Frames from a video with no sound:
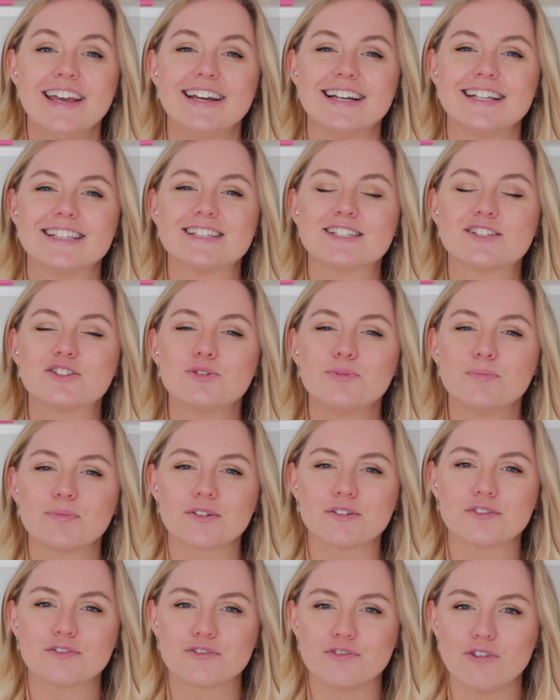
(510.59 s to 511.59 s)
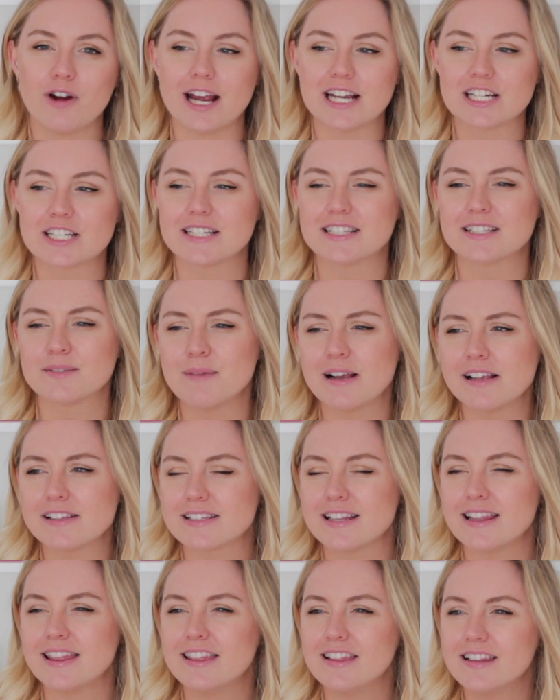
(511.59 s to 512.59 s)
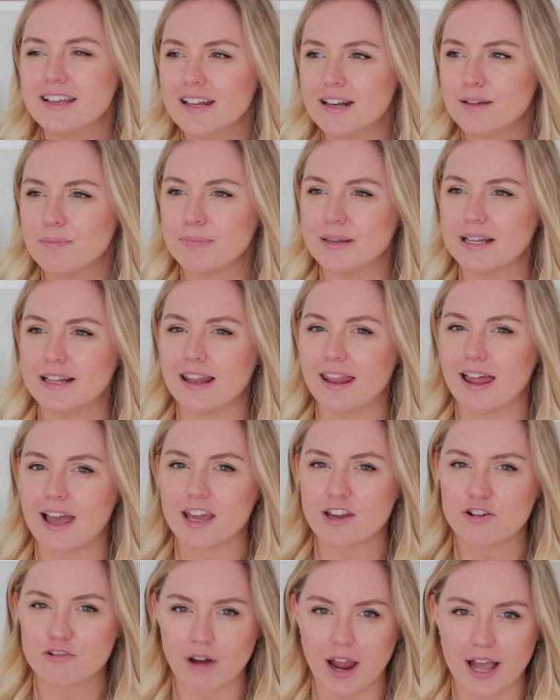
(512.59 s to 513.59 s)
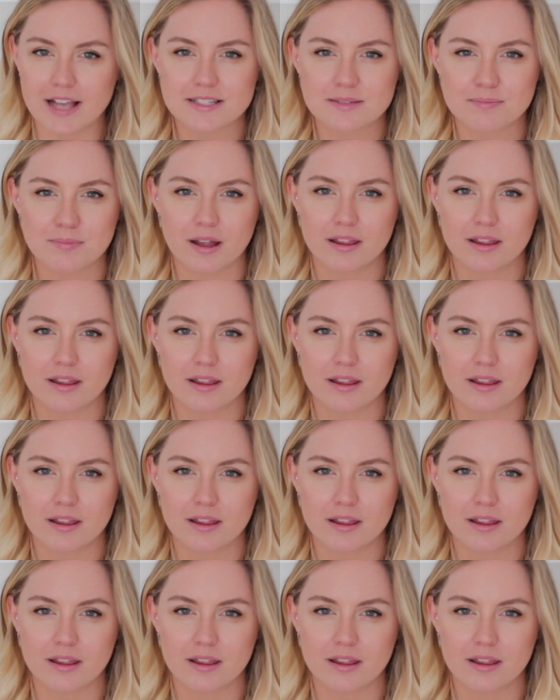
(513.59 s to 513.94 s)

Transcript: It's super fresh. It smells a little bit like grass,